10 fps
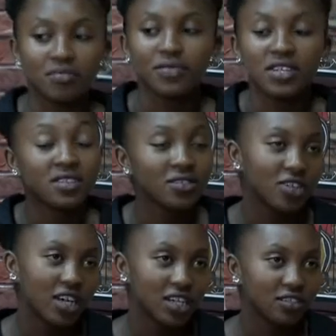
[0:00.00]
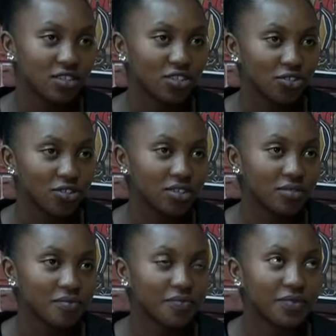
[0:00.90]
there's an organization
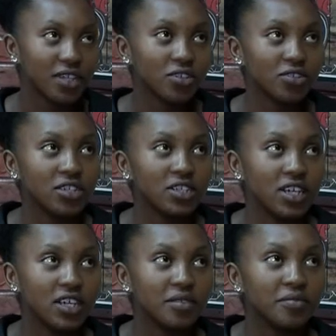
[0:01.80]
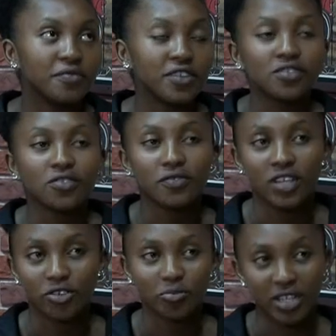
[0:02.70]
called Friends of
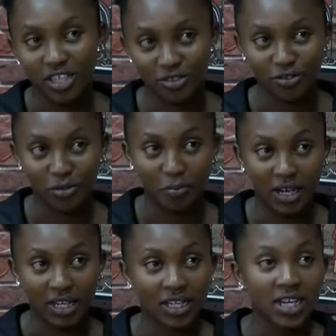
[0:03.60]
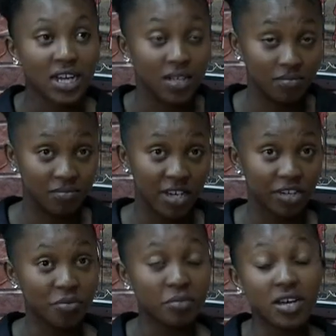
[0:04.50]
Nairobi National Park. I
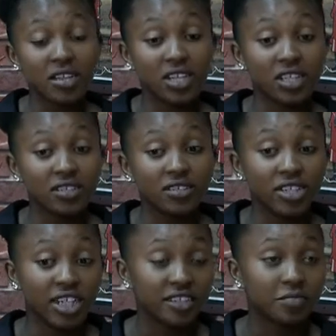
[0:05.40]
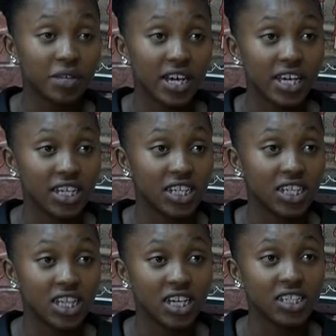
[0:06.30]
remember they really spearheaded
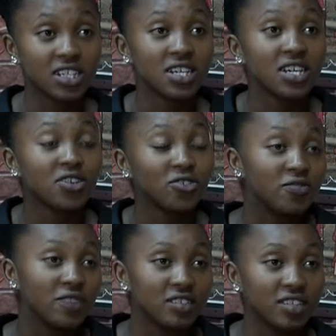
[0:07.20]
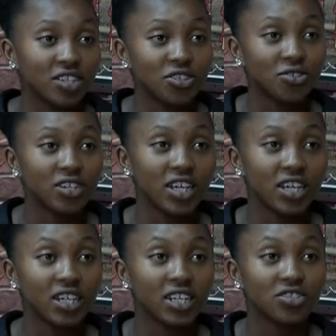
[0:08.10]
that conversation
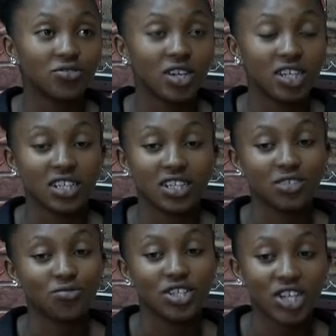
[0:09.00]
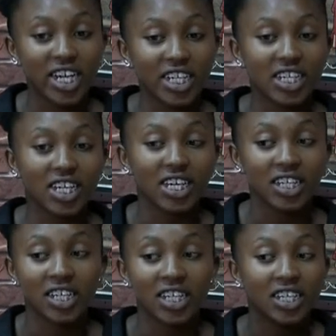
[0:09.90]
and ensuring that we rally
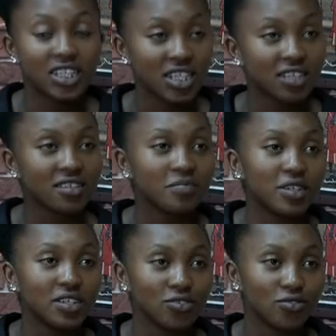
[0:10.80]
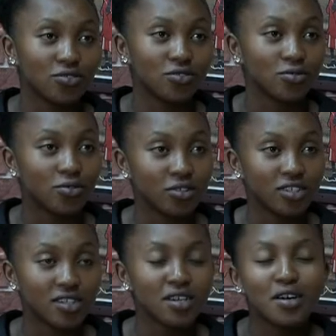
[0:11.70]
and take these petitions to
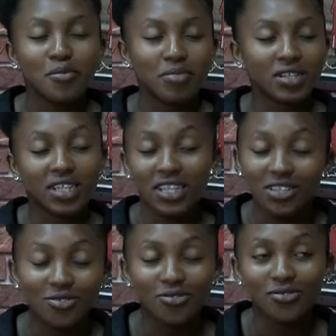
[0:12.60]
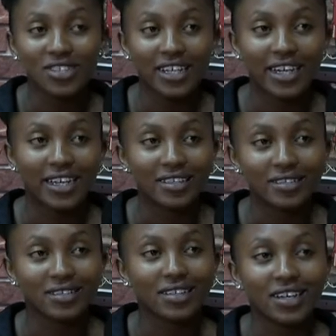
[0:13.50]
court. But again, you do realize
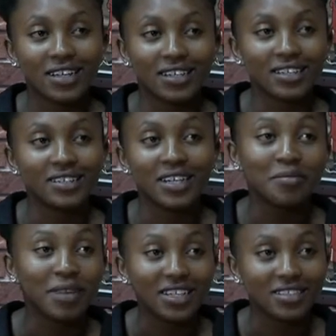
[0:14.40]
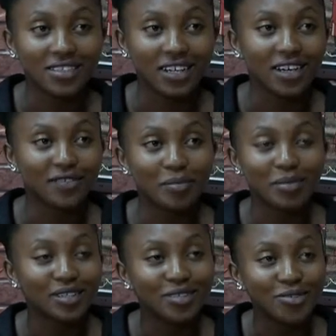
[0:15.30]
NEMA is a
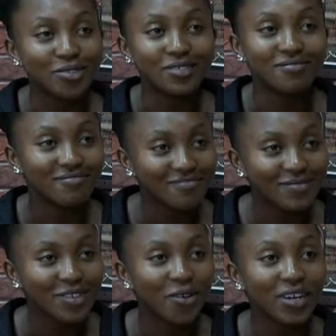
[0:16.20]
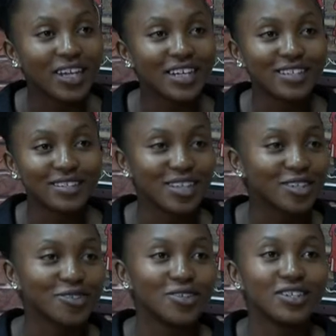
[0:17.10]
governmental
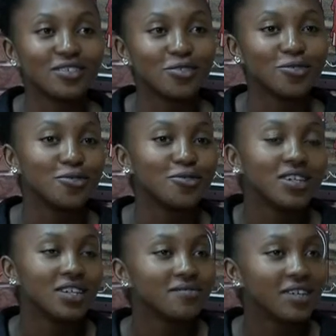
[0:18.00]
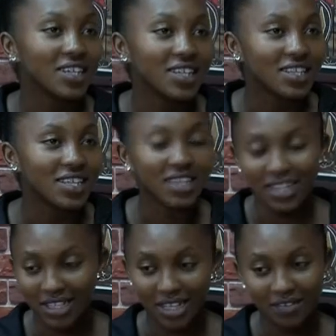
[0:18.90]
organization, so anything that
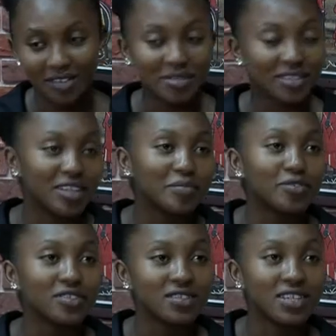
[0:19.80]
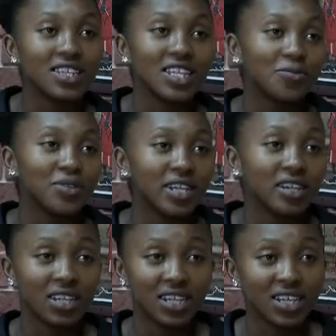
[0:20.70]
the government supports, then they will.
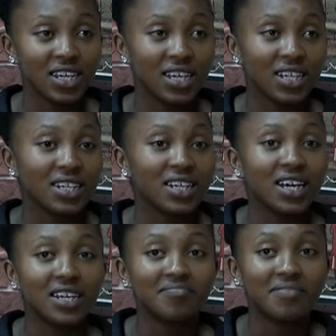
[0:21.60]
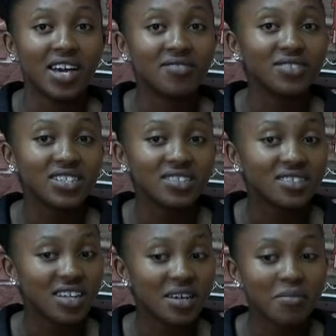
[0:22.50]
And I wouldn't
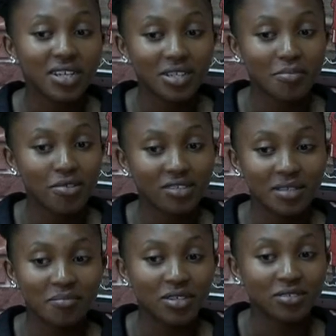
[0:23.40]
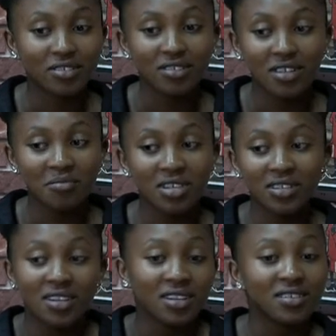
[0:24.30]
say much about them, because I mean,
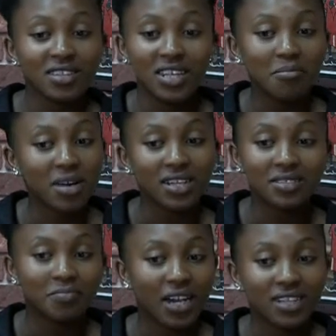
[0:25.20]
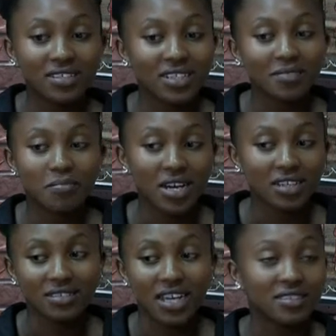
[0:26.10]
they banned plastic
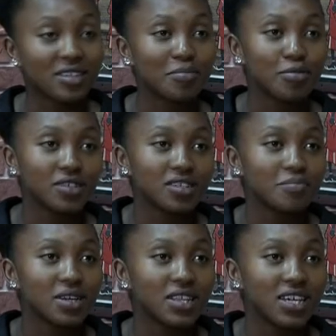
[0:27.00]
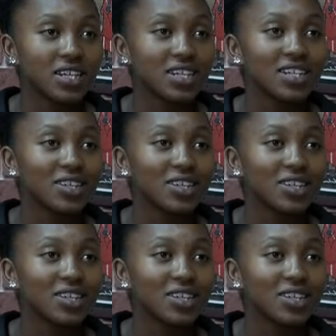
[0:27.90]
bags, I support, but then